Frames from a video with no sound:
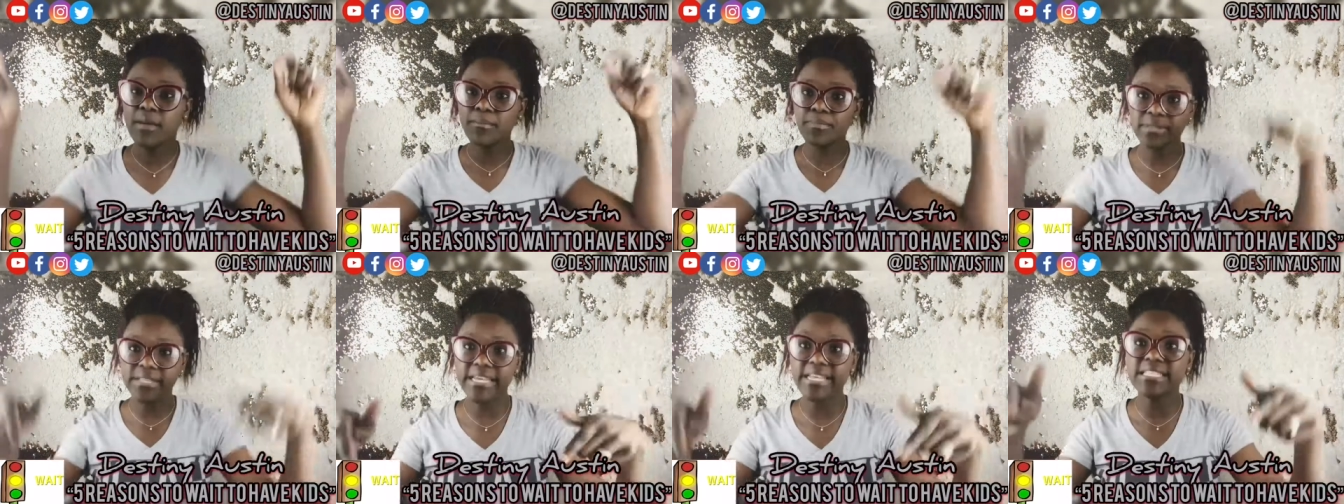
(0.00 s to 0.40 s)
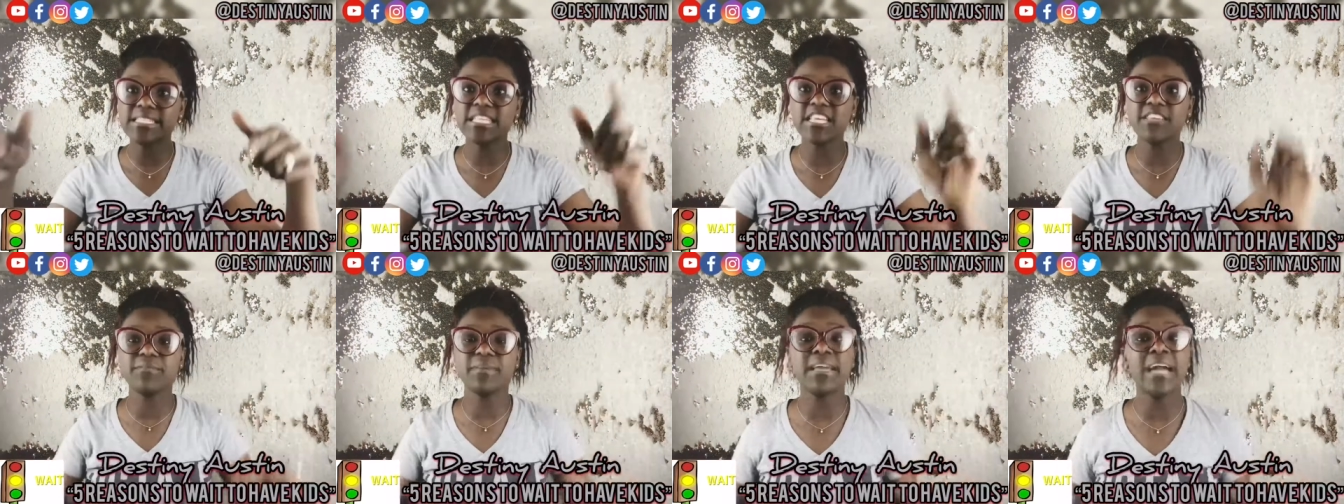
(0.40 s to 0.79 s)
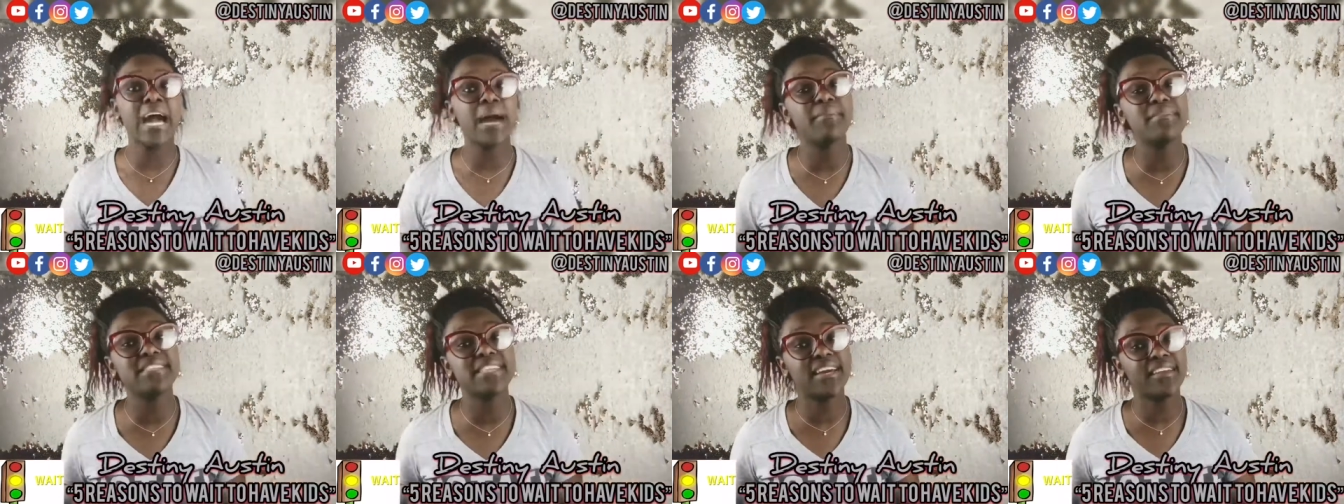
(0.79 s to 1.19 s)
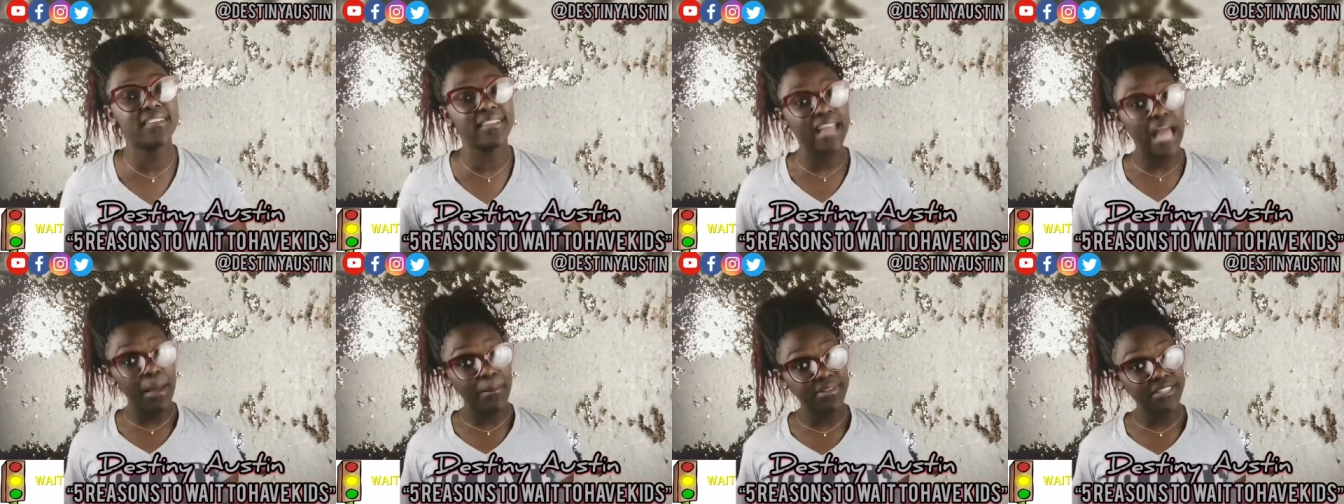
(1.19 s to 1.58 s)
please leave me comments down in
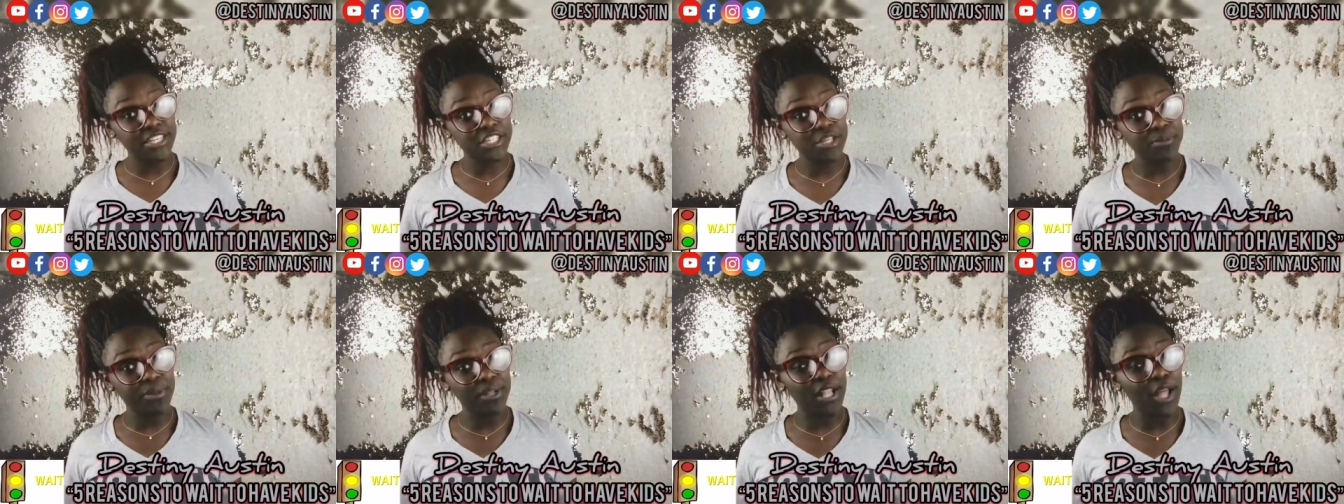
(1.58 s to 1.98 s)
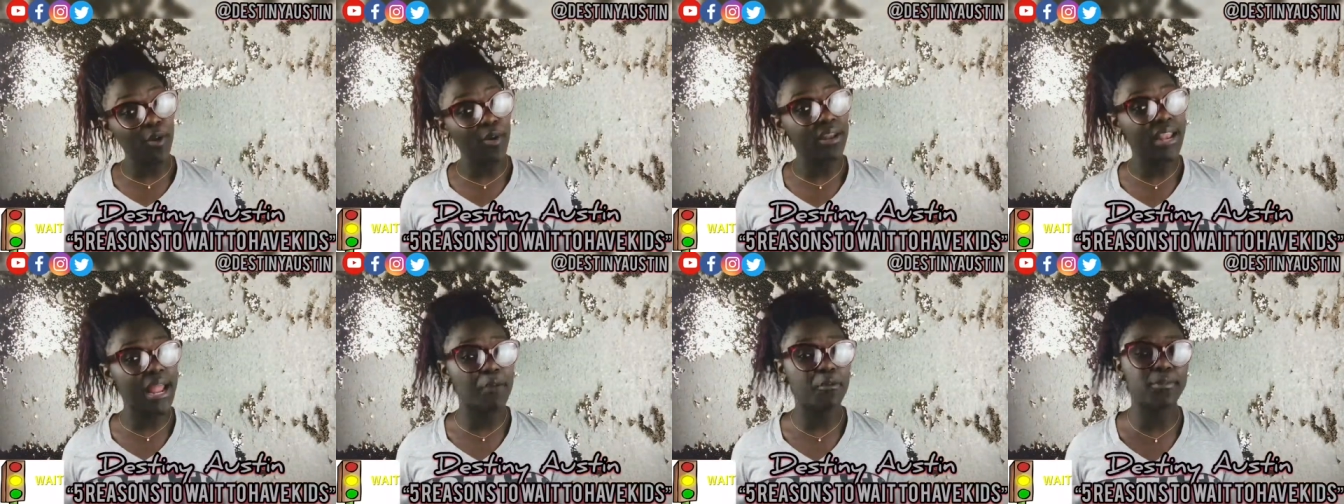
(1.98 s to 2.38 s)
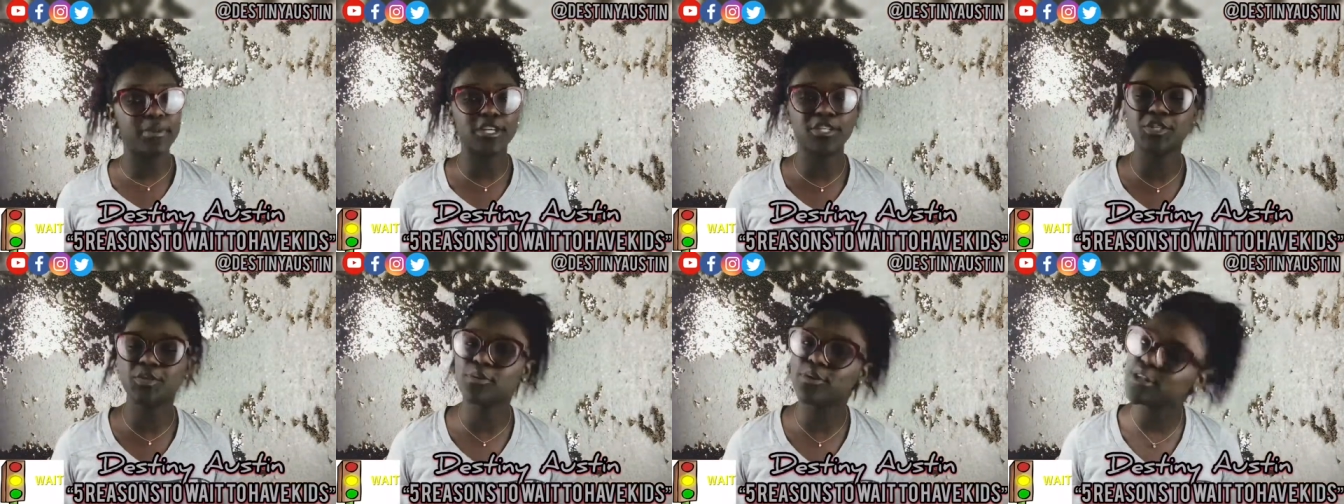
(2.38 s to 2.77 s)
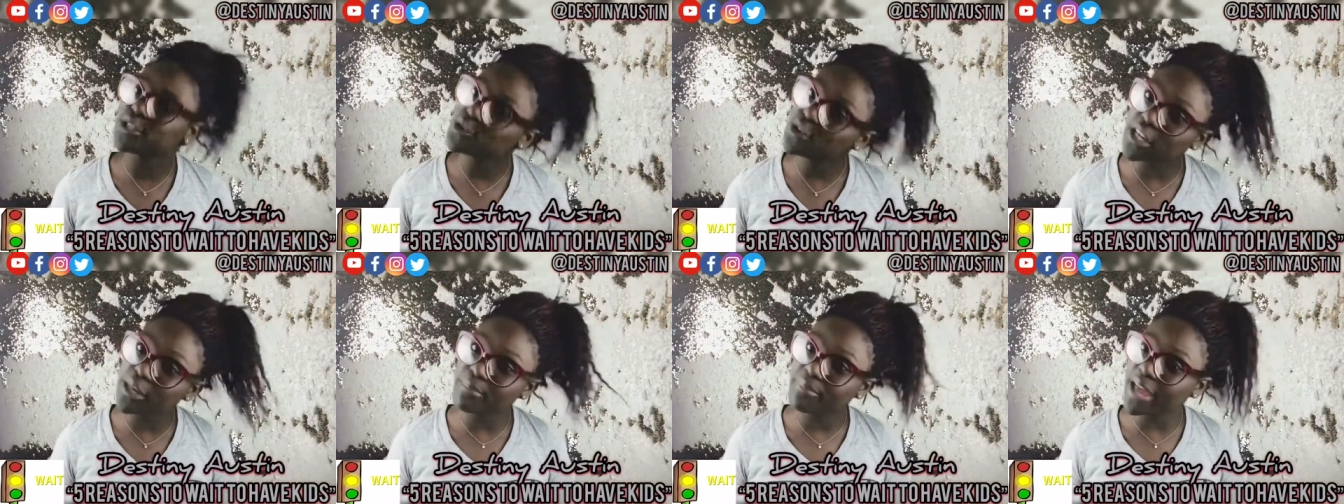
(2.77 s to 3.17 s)
the comment section below and I will be sure
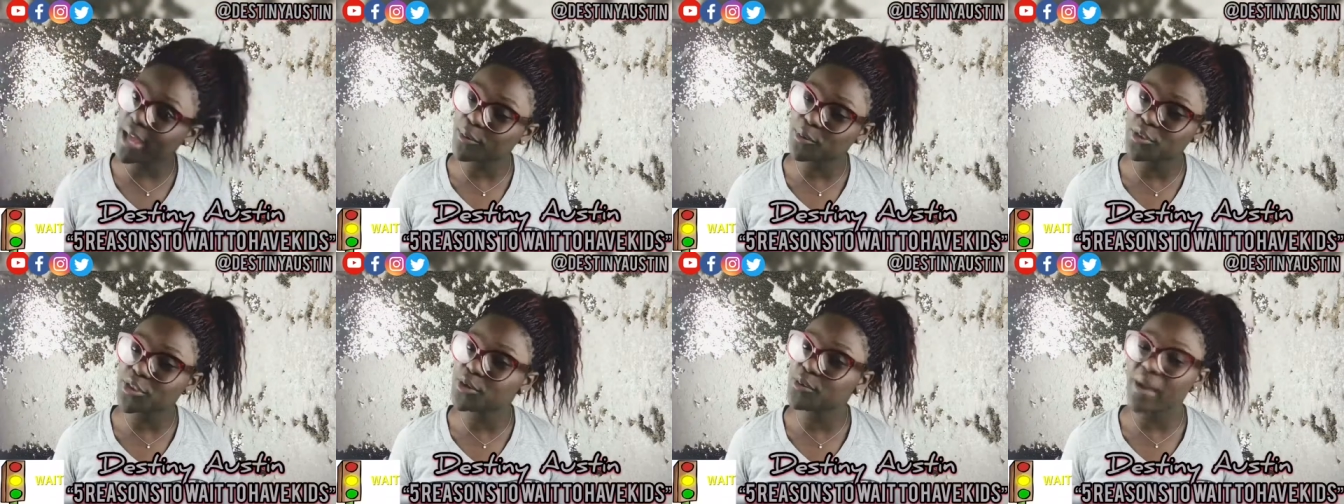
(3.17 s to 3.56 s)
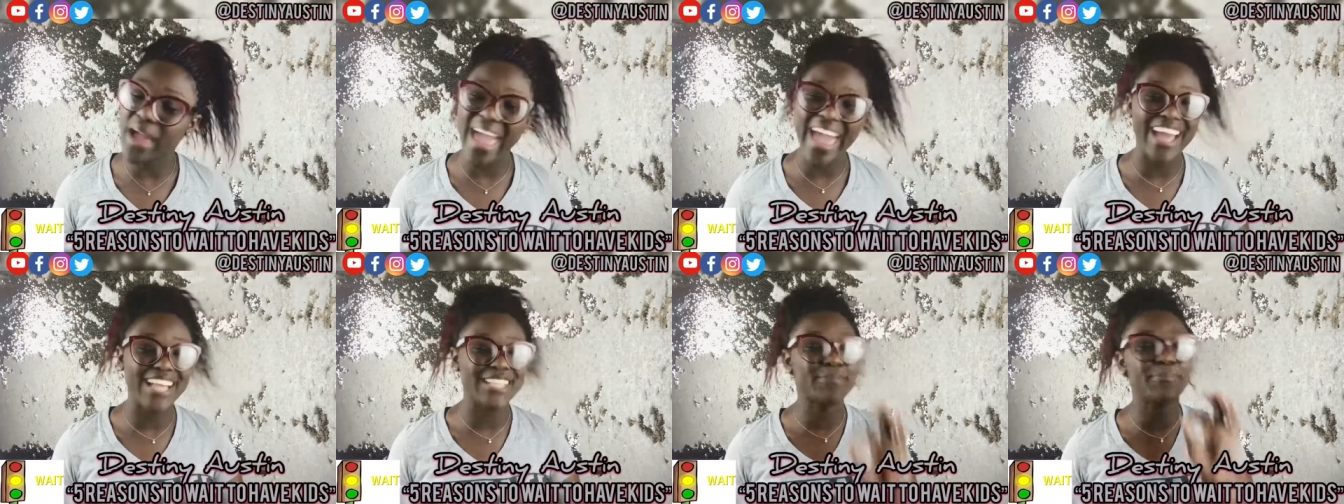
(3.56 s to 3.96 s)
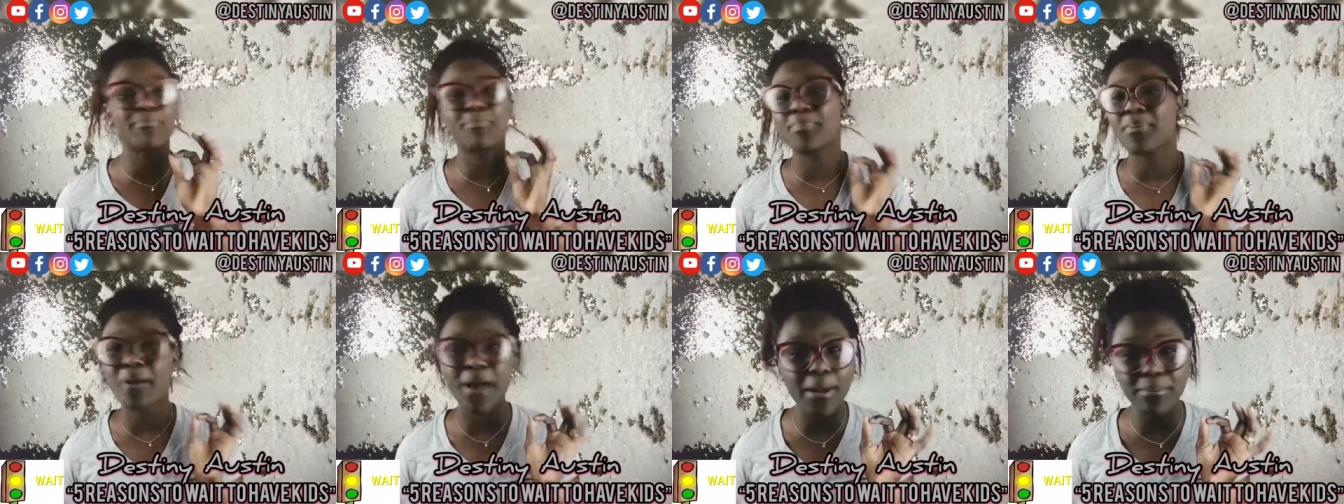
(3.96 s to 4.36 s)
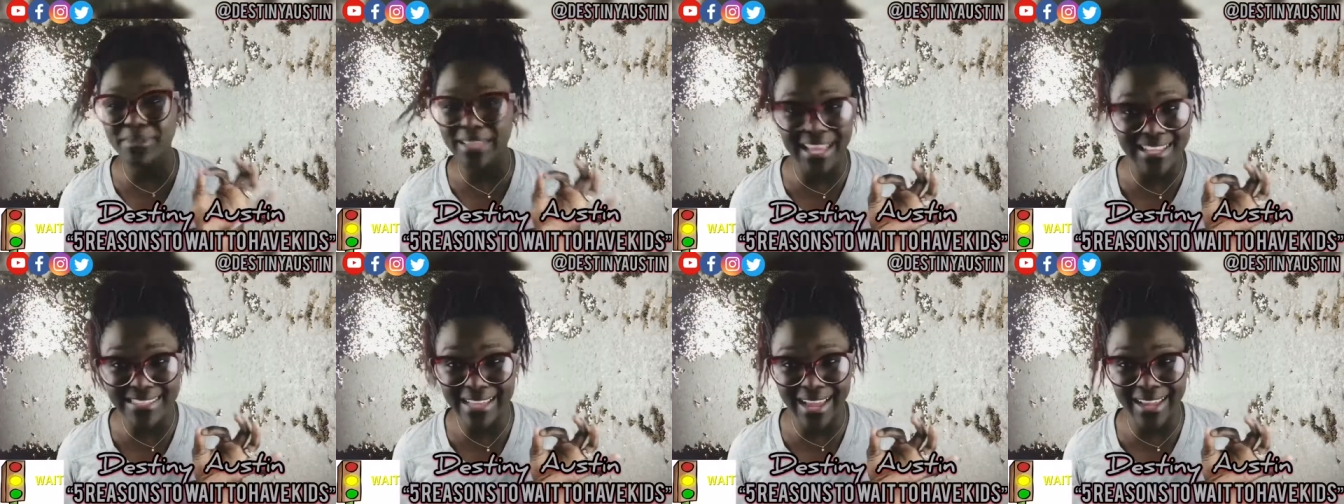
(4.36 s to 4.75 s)
to get back with you as
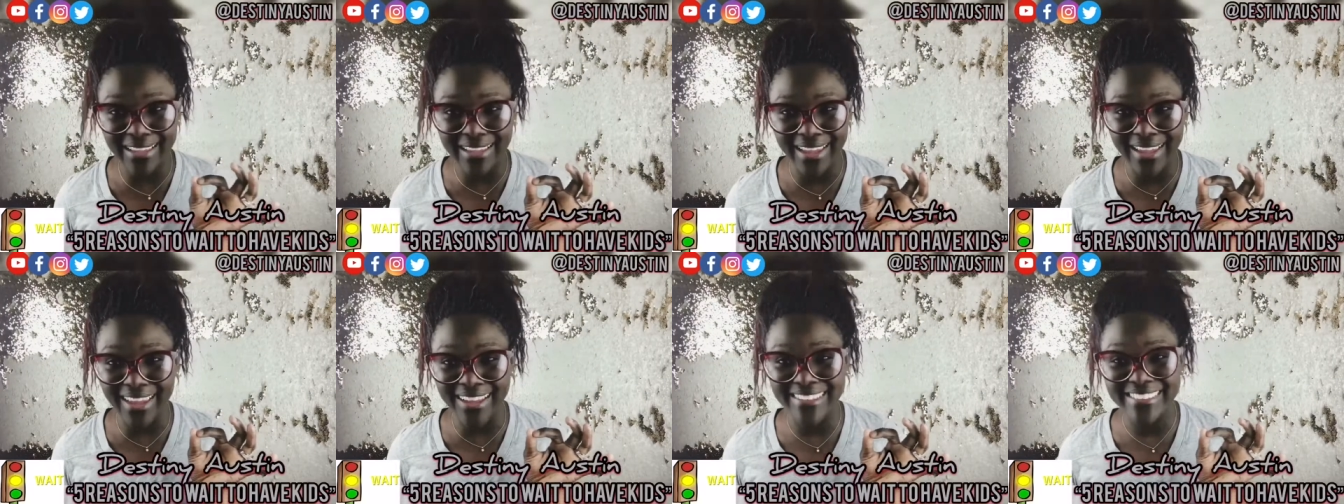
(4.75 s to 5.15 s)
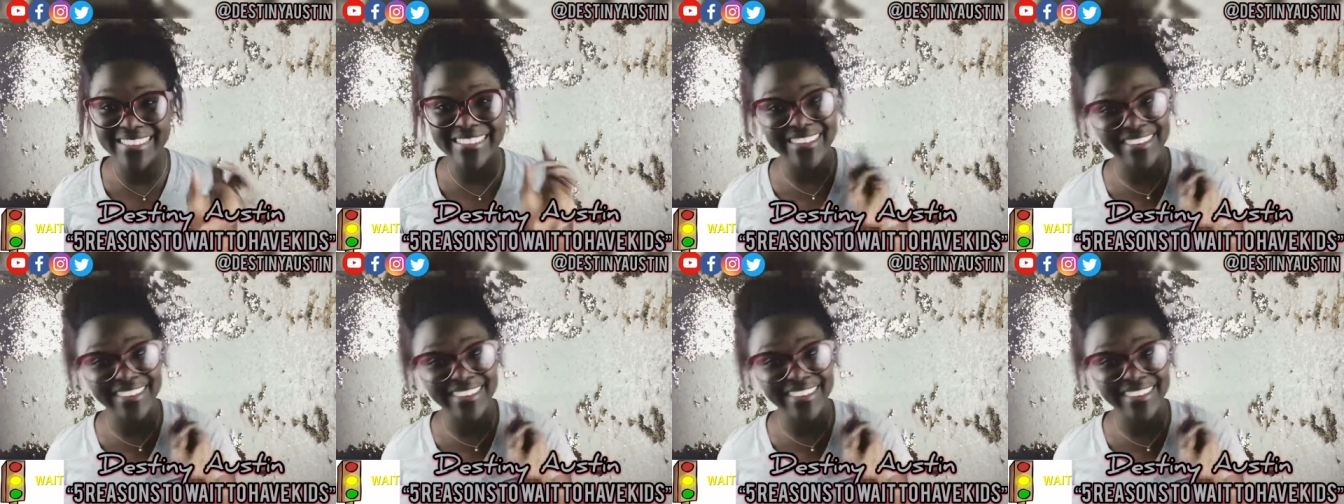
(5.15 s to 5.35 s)
prompt as I can.